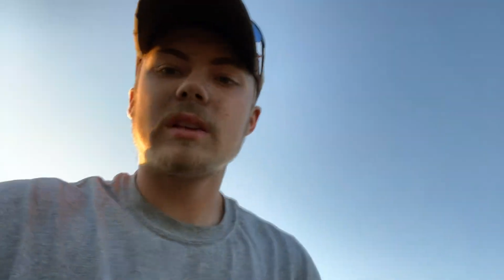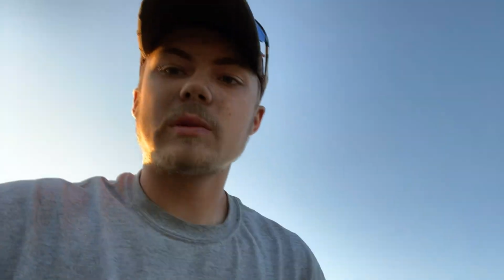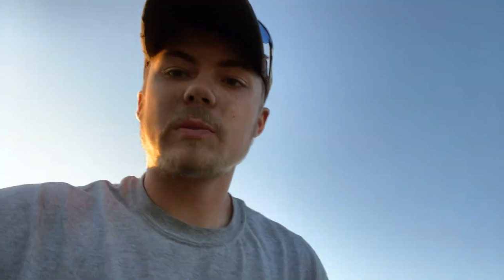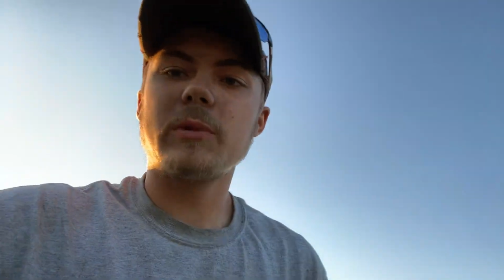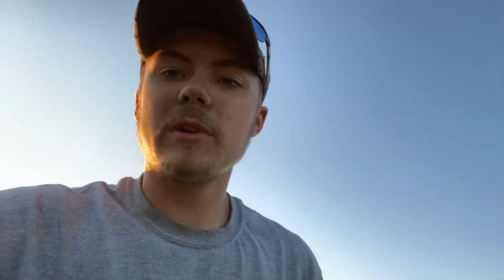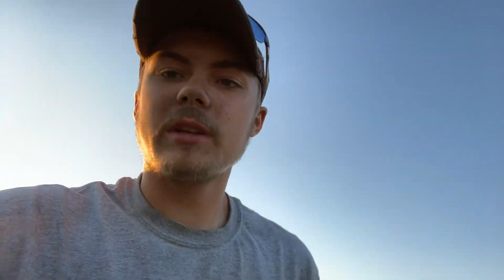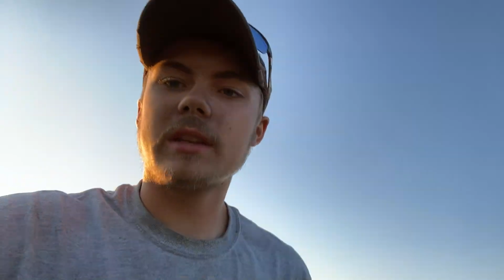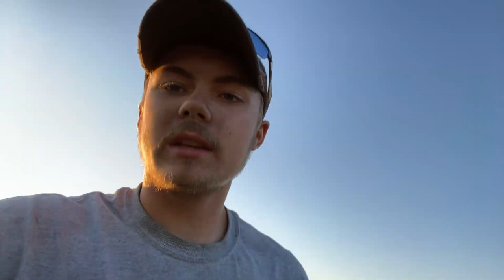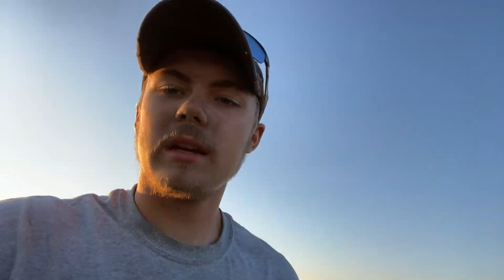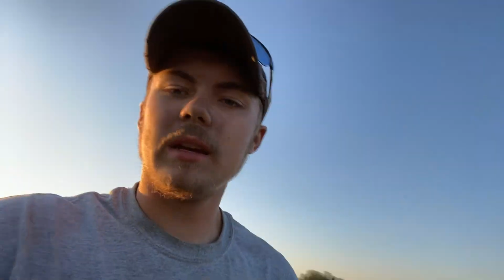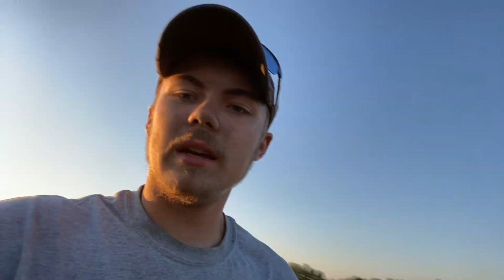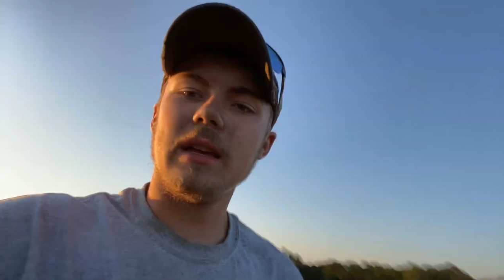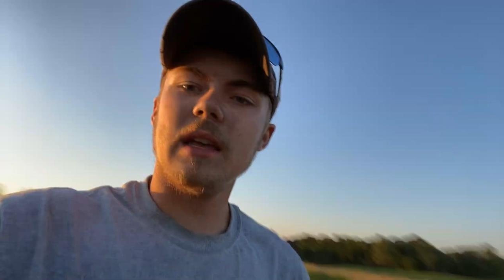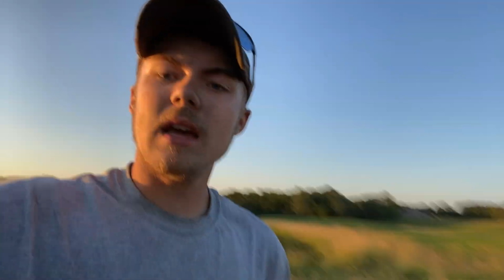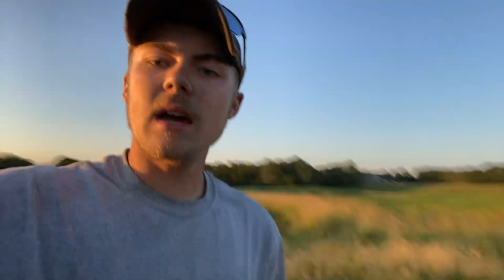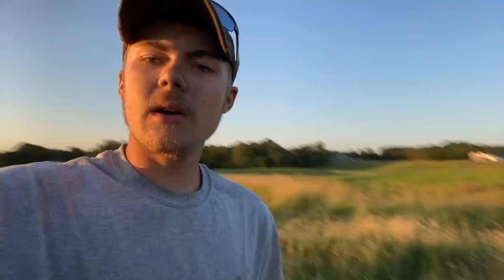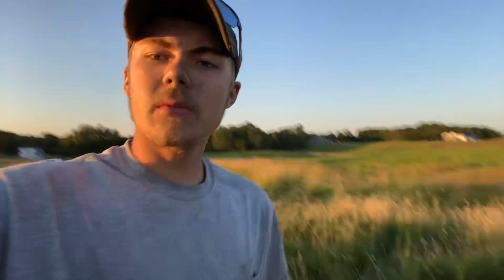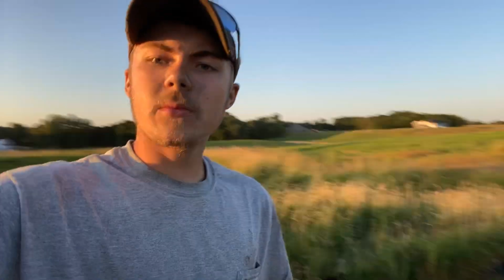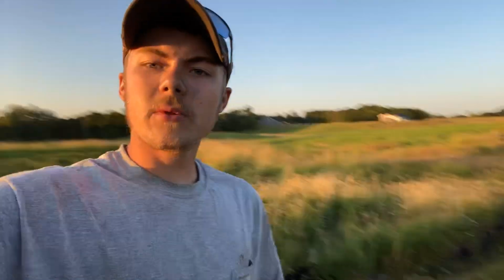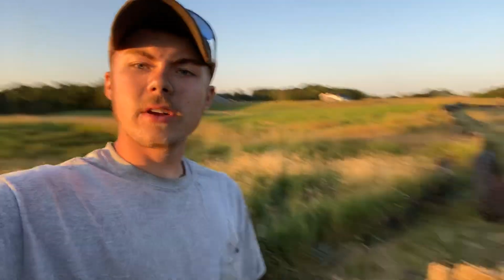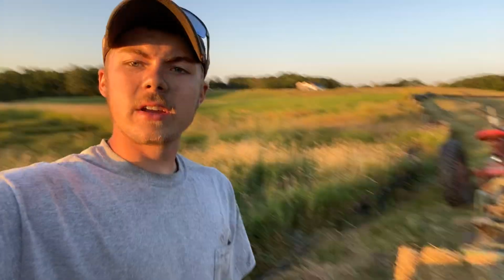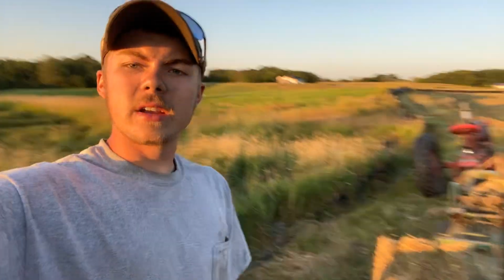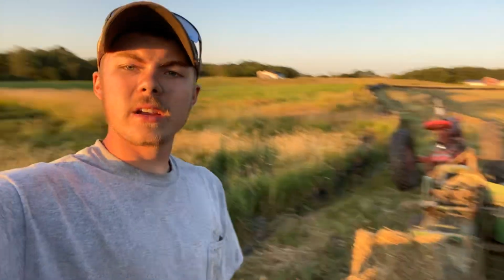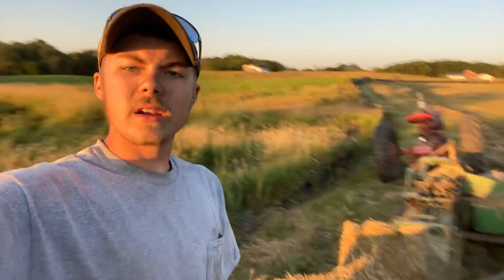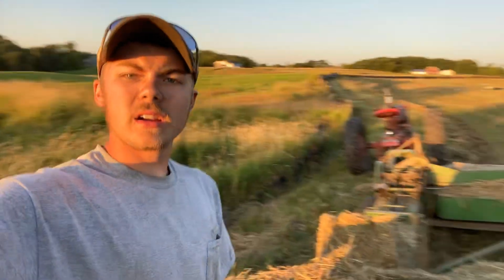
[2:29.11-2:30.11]
But yeah,
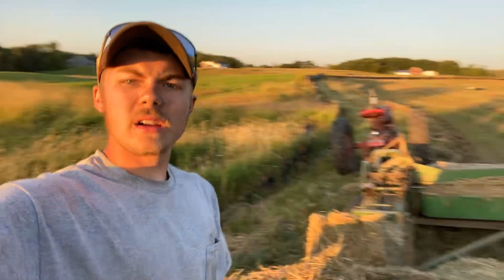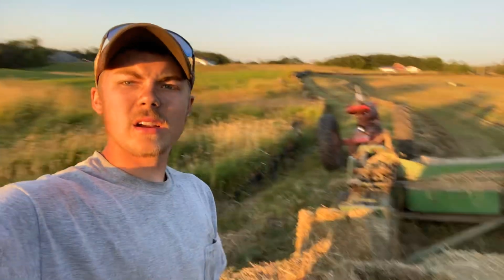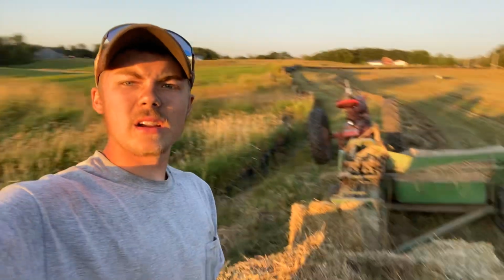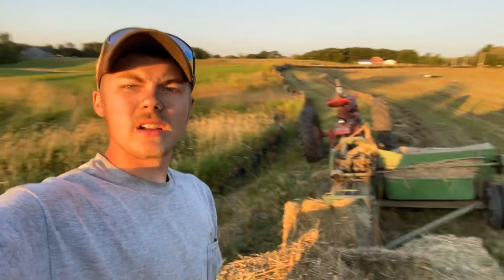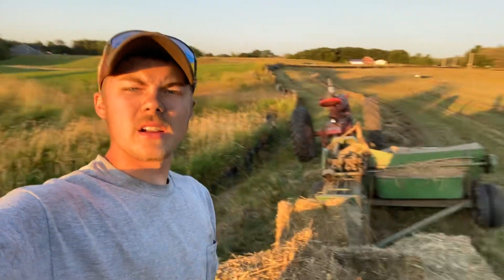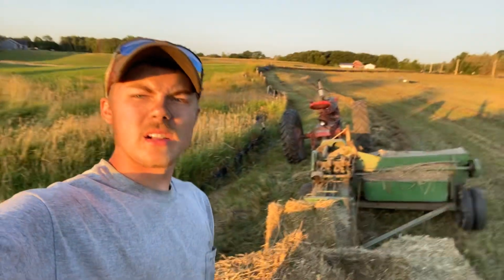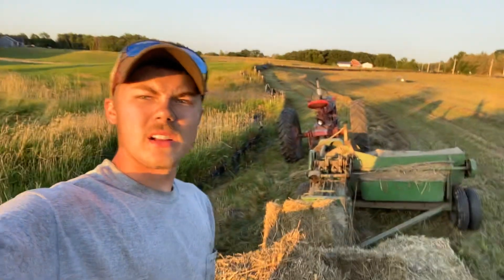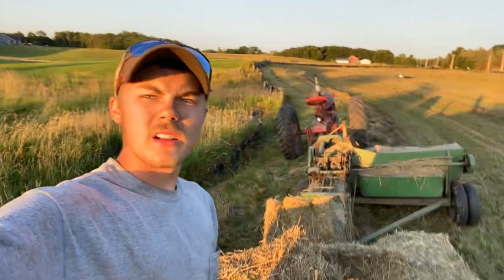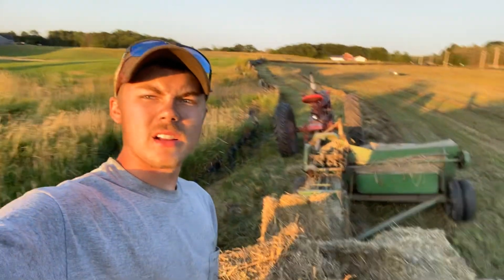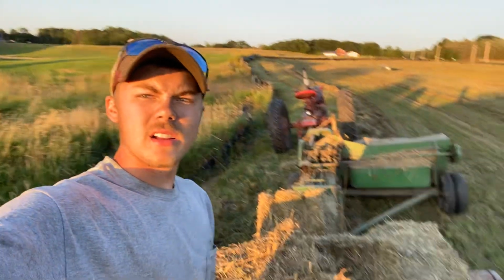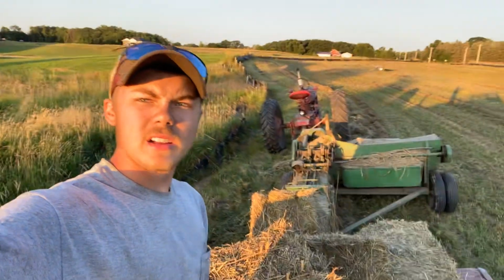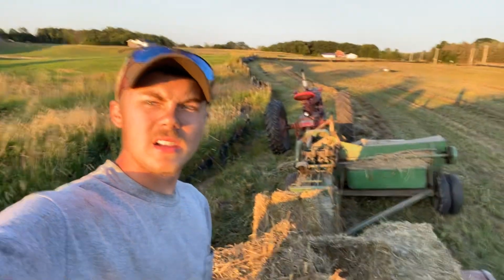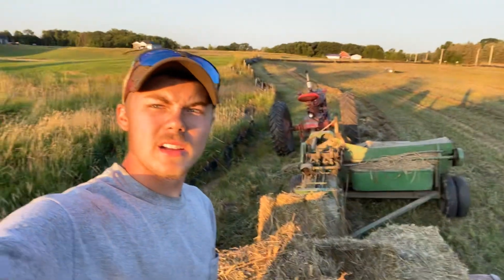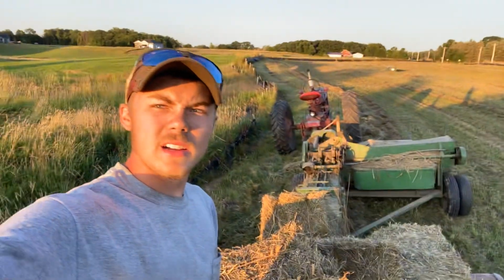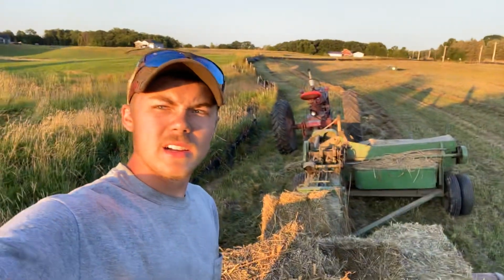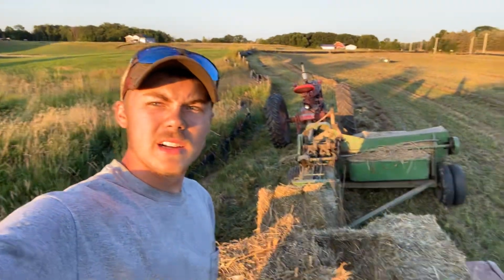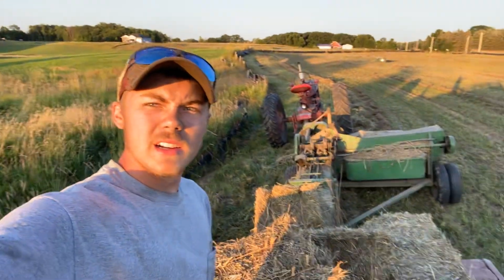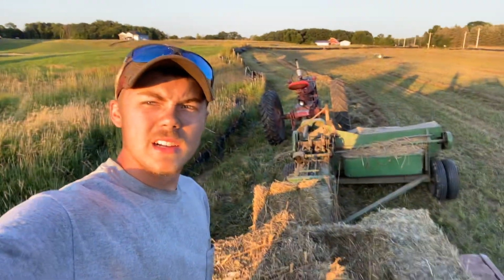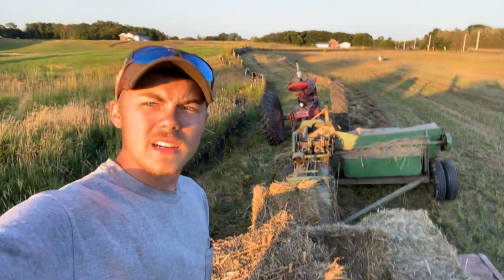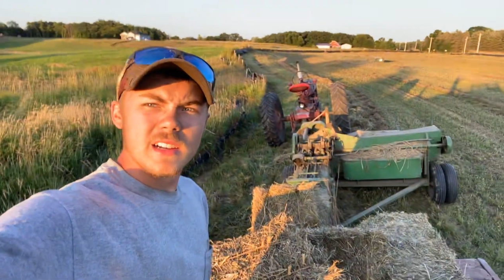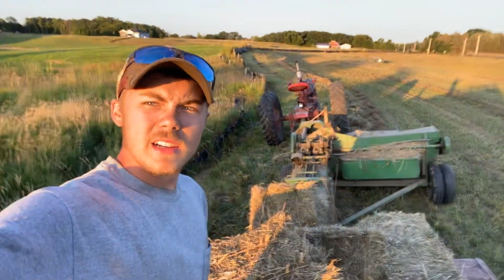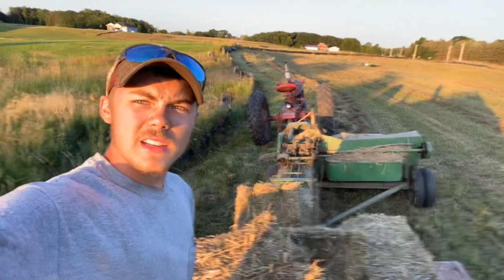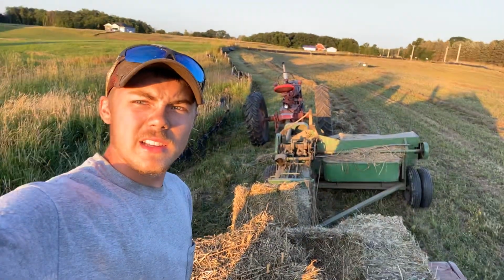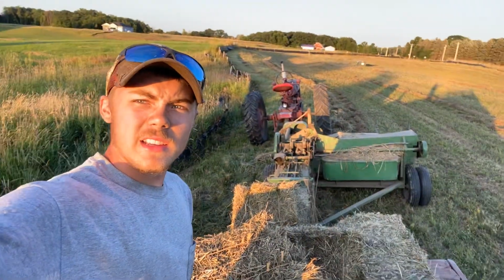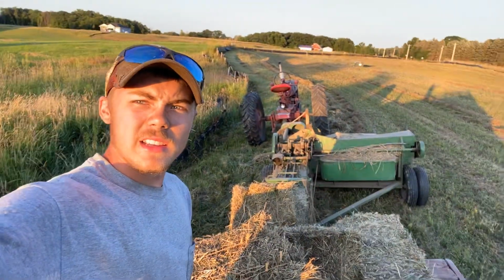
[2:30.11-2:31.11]
we're here.
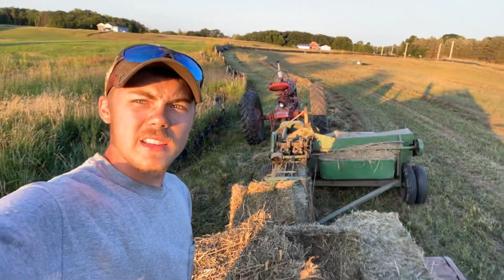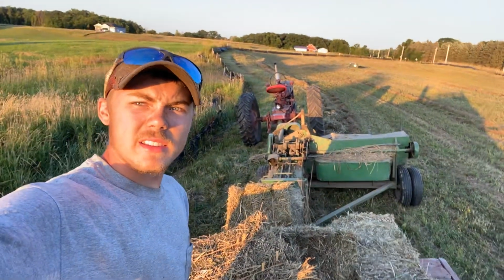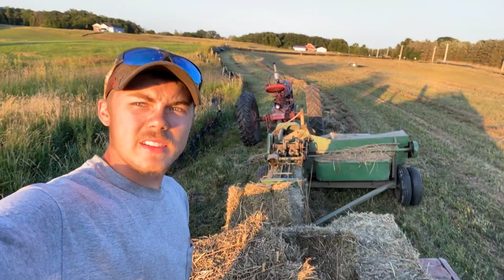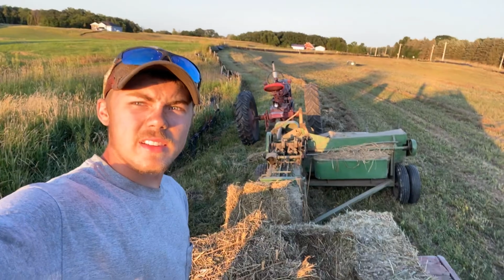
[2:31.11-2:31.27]
You can